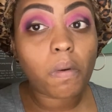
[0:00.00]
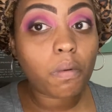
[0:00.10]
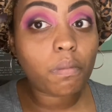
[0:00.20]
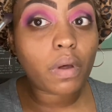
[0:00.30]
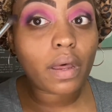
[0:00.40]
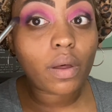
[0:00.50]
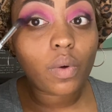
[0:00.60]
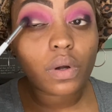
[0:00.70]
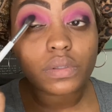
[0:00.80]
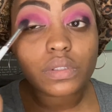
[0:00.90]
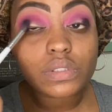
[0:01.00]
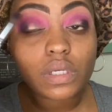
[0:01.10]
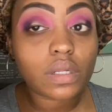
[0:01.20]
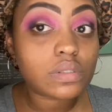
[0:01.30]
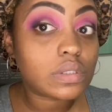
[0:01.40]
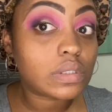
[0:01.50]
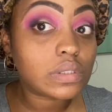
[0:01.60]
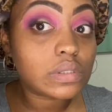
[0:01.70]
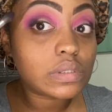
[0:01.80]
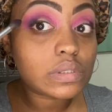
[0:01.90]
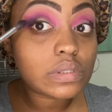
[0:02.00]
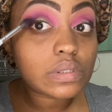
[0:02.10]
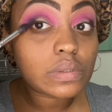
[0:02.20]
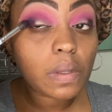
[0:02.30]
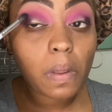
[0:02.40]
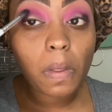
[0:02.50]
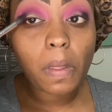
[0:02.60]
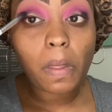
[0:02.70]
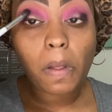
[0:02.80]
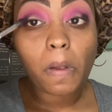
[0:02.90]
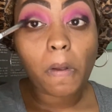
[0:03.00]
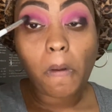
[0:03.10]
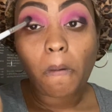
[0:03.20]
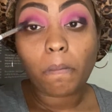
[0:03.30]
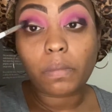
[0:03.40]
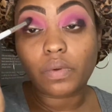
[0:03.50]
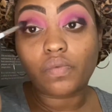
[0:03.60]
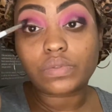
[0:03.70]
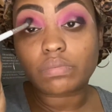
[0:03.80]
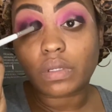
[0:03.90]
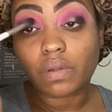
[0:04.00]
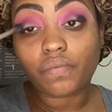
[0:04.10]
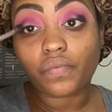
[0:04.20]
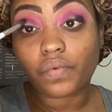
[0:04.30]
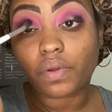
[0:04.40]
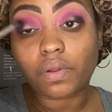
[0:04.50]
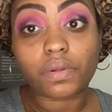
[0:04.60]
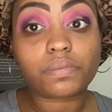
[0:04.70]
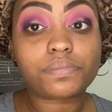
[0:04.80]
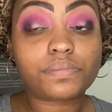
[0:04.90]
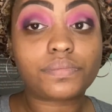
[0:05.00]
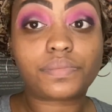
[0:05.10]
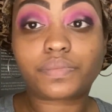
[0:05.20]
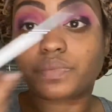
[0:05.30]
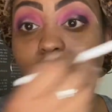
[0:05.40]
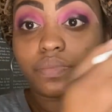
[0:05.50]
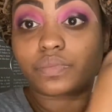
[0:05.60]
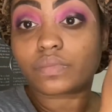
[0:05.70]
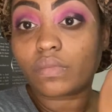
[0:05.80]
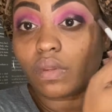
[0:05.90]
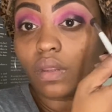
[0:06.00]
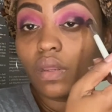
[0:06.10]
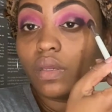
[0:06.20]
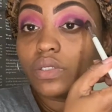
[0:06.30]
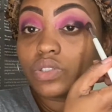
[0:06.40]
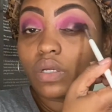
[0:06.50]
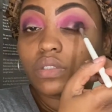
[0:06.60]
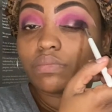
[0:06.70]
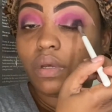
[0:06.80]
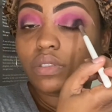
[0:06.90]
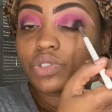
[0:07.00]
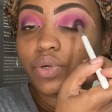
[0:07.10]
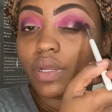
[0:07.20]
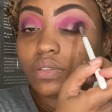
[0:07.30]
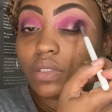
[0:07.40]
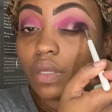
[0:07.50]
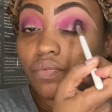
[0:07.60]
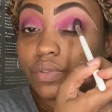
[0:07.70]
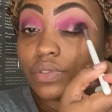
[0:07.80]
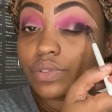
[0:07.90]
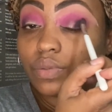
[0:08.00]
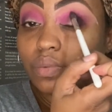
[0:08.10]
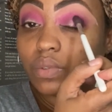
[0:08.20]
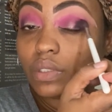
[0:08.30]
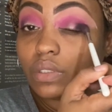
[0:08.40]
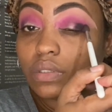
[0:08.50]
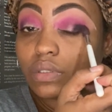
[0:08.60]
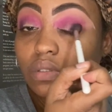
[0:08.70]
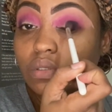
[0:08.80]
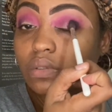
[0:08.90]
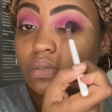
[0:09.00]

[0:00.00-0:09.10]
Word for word: My orthodontist moved me from changing my traits every two weeks